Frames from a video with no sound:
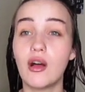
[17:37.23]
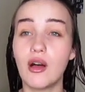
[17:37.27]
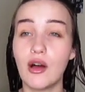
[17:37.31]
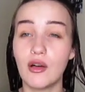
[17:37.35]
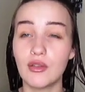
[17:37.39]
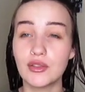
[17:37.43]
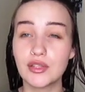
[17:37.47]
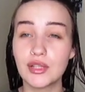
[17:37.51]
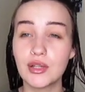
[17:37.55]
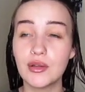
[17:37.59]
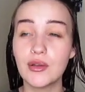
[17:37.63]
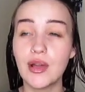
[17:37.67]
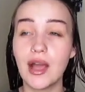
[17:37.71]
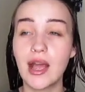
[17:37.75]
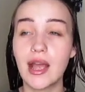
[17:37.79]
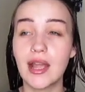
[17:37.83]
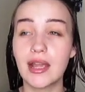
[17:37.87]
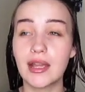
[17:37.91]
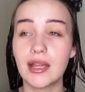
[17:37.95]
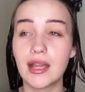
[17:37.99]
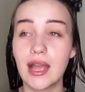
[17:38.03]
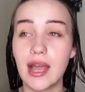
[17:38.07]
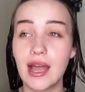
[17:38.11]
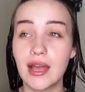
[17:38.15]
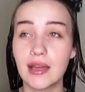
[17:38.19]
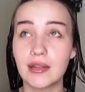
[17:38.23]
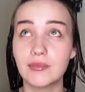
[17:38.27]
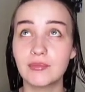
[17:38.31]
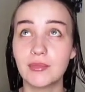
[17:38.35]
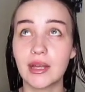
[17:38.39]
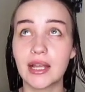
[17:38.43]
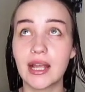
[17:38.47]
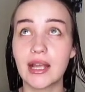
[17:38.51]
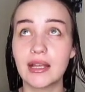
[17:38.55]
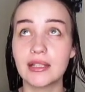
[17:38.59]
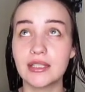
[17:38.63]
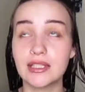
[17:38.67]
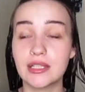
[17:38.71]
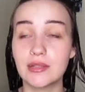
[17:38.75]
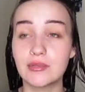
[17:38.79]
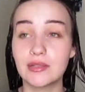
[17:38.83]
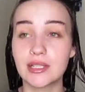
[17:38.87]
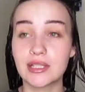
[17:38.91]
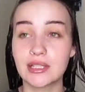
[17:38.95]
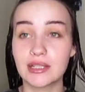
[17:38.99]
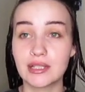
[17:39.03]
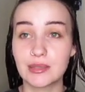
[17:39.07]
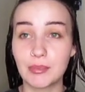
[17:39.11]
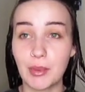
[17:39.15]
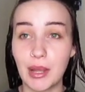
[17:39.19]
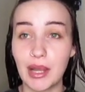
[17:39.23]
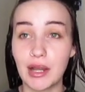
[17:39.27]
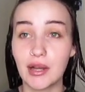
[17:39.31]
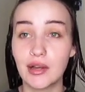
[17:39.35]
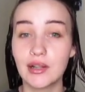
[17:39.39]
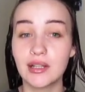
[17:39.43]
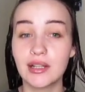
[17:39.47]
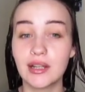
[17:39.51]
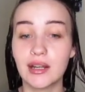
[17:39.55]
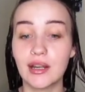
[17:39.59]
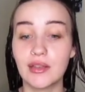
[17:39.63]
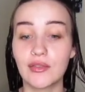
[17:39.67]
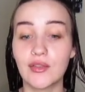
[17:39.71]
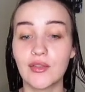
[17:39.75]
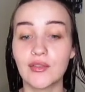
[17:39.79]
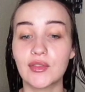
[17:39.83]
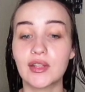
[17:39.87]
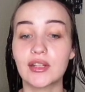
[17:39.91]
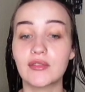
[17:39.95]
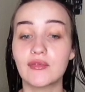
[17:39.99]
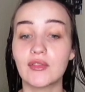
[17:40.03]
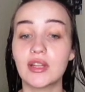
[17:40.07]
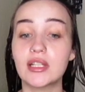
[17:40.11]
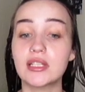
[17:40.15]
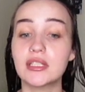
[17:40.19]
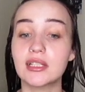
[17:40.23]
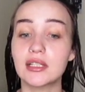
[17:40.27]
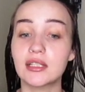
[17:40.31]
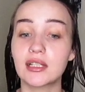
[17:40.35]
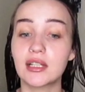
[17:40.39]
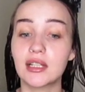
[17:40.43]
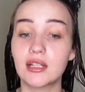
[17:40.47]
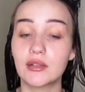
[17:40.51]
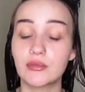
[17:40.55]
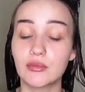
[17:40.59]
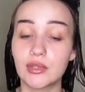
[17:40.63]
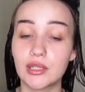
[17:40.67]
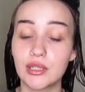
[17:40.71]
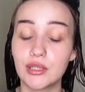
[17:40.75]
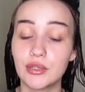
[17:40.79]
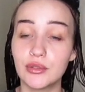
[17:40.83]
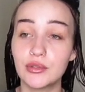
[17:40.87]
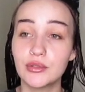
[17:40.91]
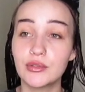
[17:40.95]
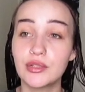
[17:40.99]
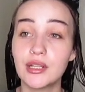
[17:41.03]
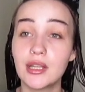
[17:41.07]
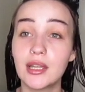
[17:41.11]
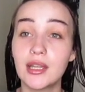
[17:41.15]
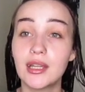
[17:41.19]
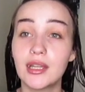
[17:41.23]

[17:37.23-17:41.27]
Also, my ID was expired, and I thought that if I didn't get it renewed,